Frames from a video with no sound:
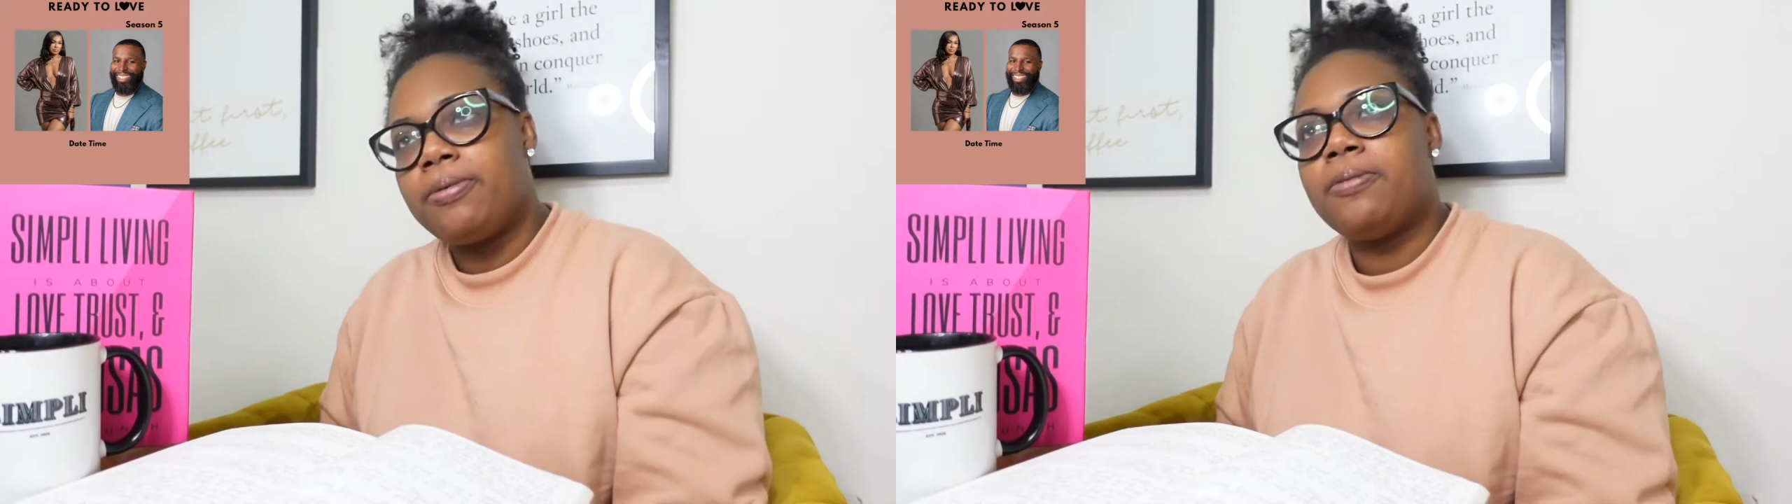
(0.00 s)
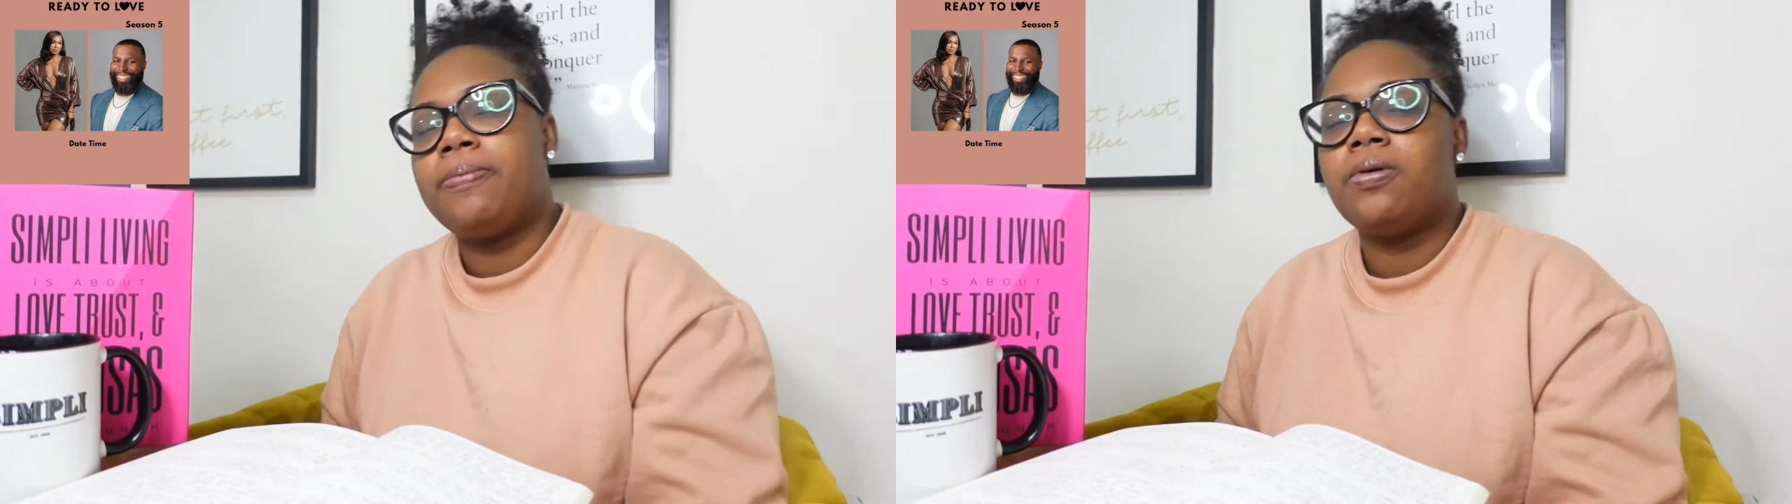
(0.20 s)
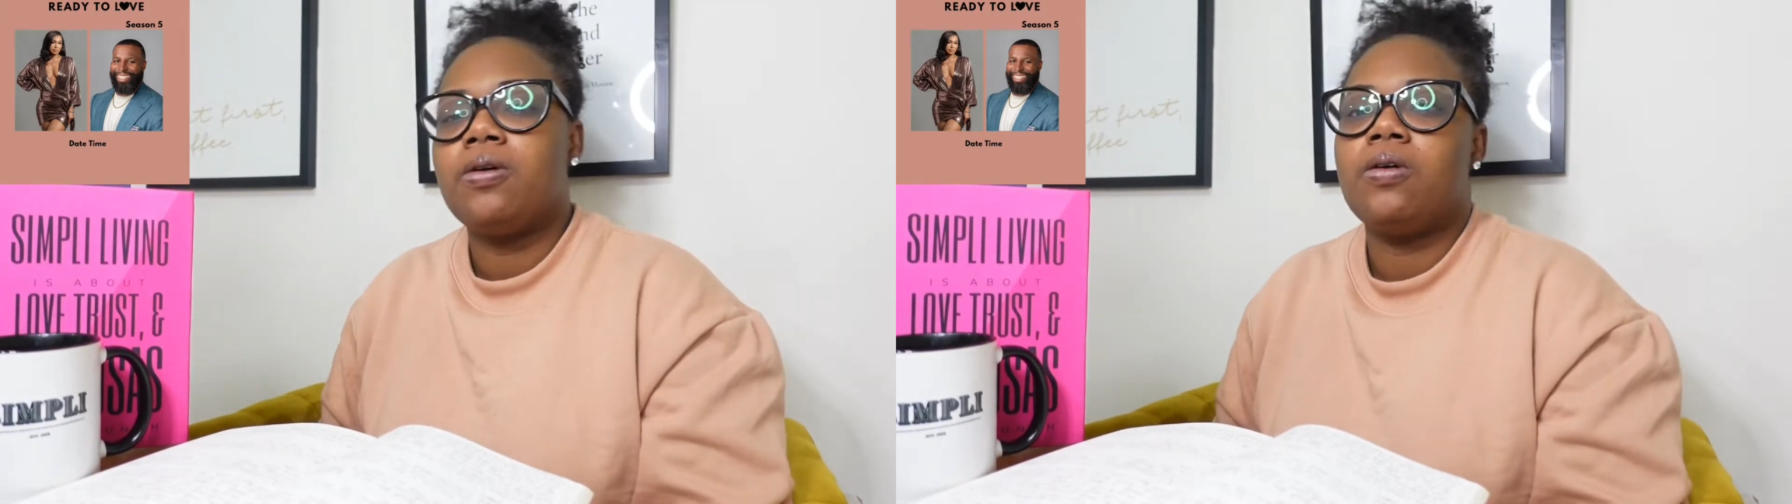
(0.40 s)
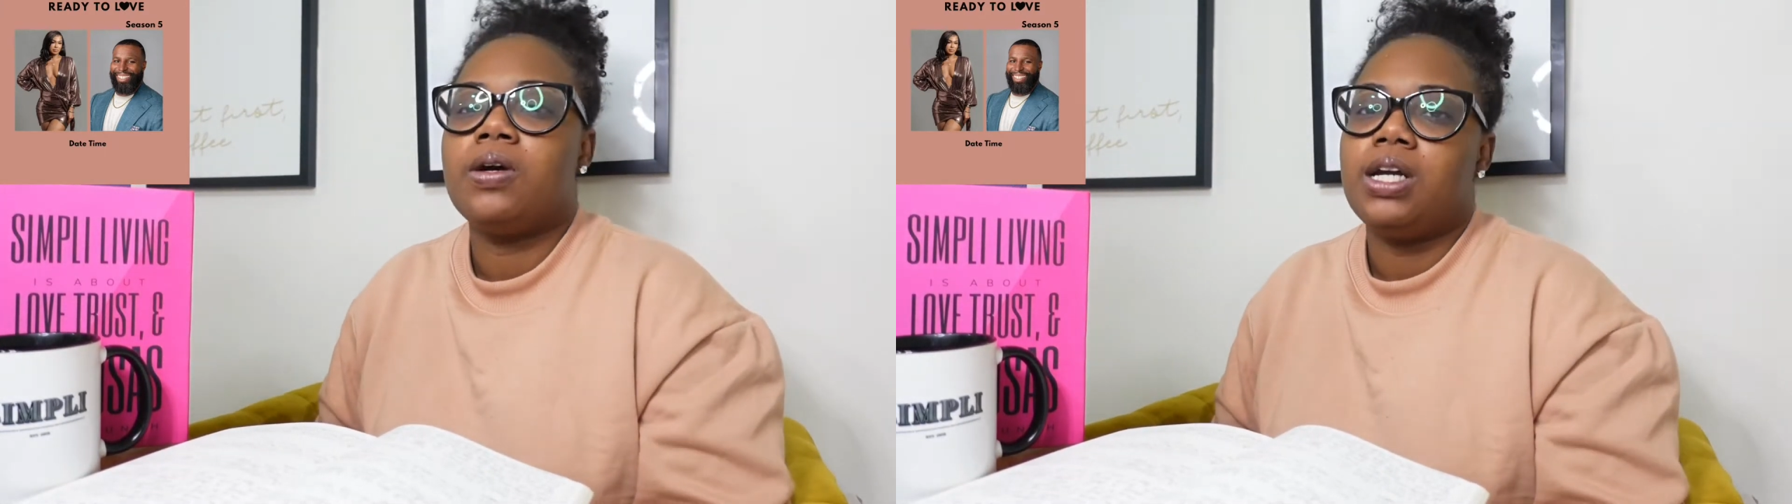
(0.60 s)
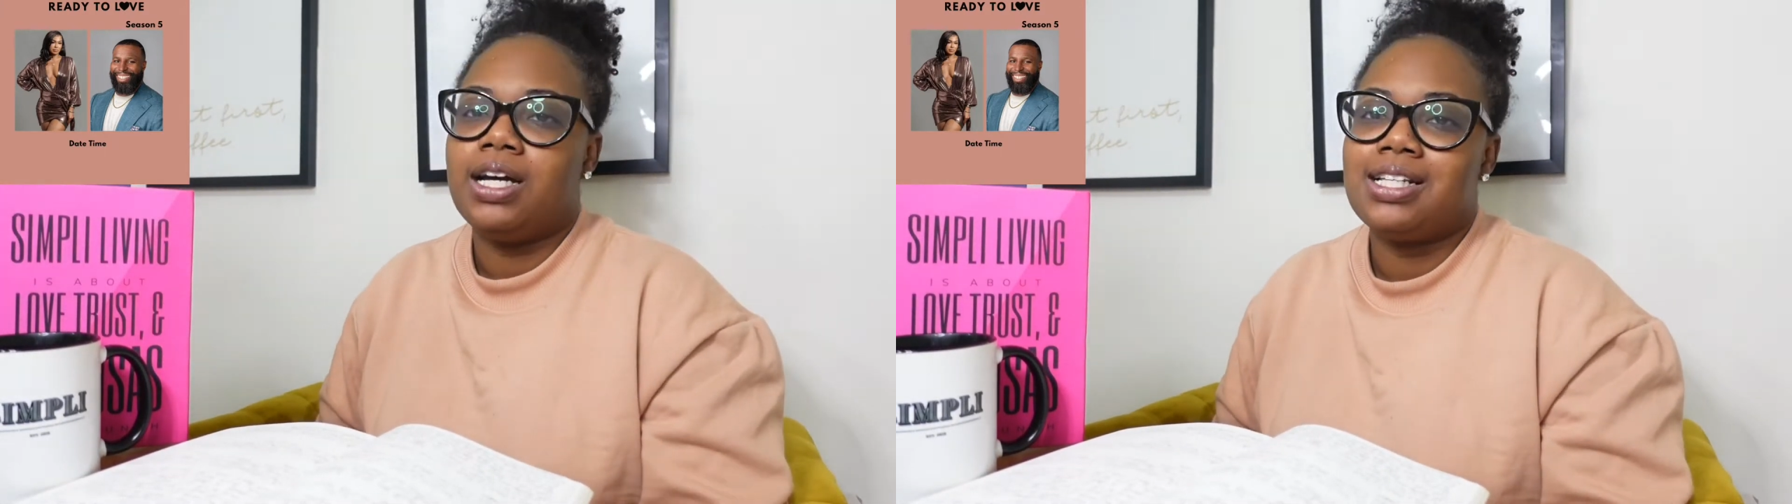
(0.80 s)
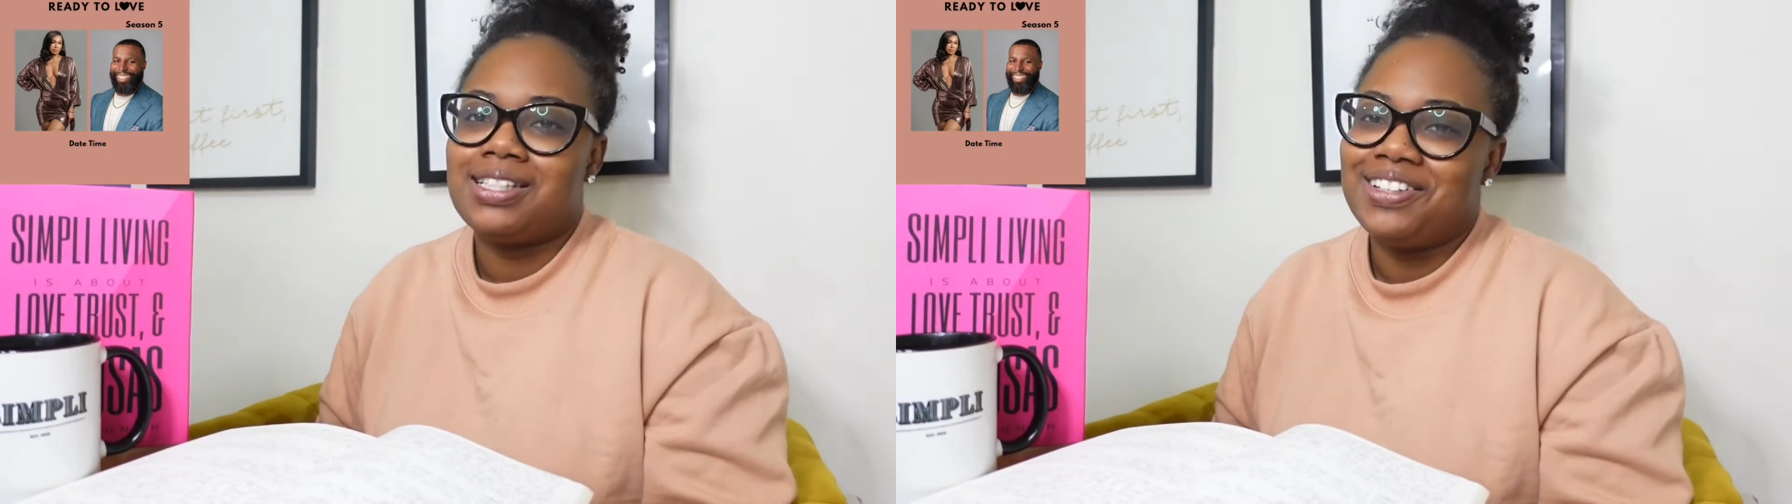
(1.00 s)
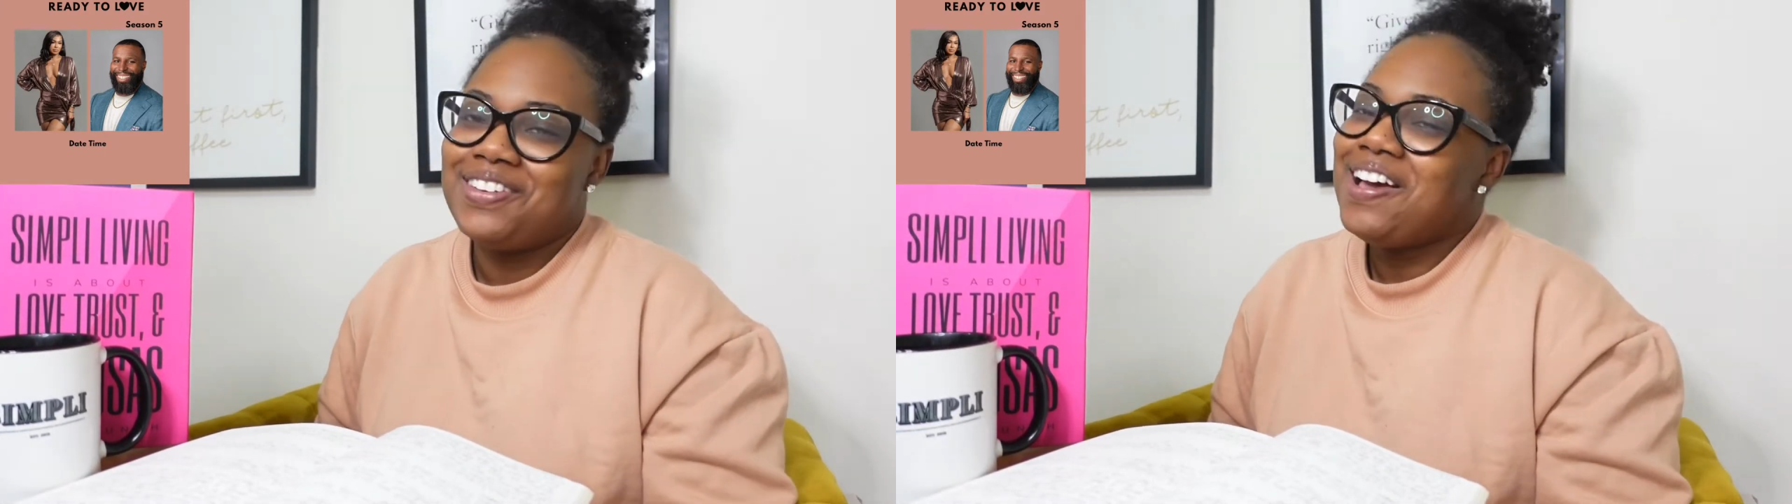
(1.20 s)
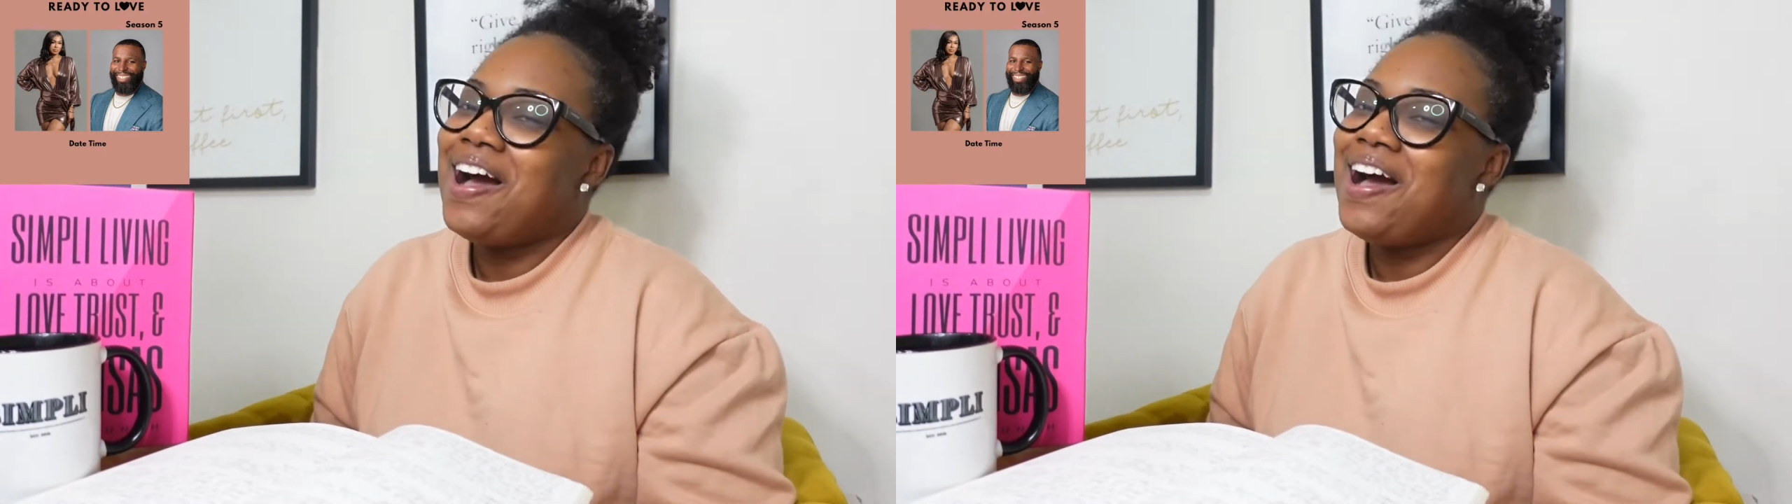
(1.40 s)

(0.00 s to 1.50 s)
people and all this stuff.